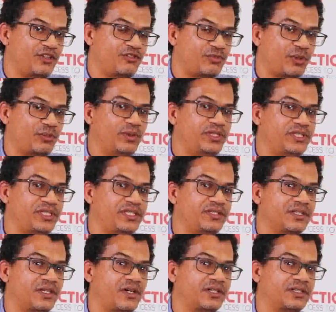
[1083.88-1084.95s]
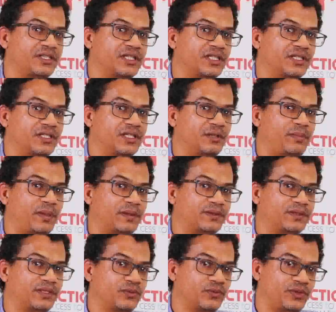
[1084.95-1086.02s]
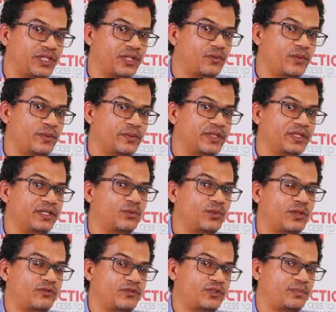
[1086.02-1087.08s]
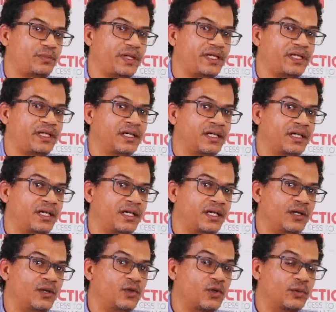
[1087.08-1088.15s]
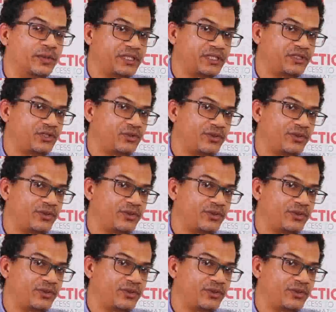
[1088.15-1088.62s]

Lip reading: you've probably seen the article about the young women in Walvis Bay who committed